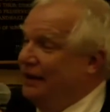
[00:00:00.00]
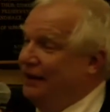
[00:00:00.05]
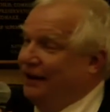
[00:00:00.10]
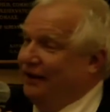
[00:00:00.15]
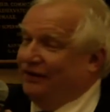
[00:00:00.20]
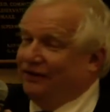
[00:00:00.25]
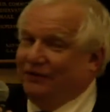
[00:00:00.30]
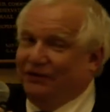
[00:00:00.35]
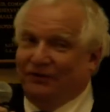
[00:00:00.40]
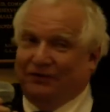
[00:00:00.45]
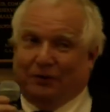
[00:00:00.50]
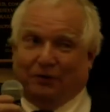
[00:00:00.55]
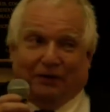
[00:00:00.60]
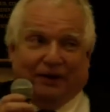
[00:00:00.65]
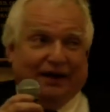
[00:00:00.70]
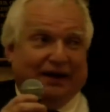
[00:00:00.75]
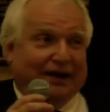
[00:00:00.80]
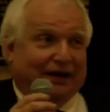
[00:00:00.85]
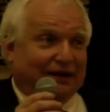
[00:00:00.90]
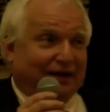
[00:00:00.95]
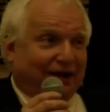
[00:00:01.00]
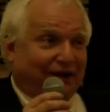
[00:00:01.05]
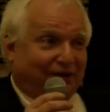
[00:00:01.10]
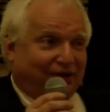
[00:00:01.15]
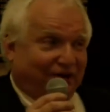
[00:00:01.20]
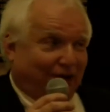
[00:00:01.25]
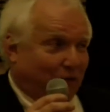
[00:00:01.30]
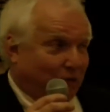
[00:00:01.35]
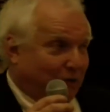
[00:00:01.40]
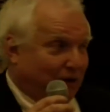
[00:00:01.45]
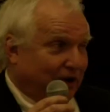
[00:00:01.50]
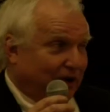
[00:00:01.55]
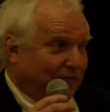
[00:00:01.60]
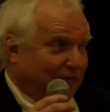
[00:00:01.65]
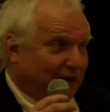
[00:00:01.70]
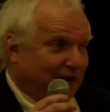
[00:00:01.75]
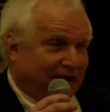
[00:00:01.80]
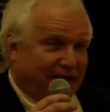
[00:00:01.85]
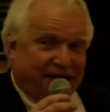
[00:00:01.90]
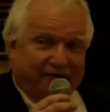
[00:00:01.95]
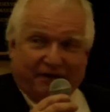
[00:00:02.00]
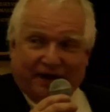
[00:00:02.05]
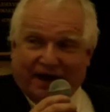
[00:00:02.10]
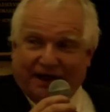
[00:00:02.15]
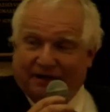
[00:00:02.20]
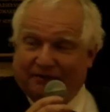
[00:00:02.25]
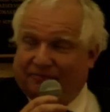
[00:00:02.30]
And so there's only a little token, a bit of it on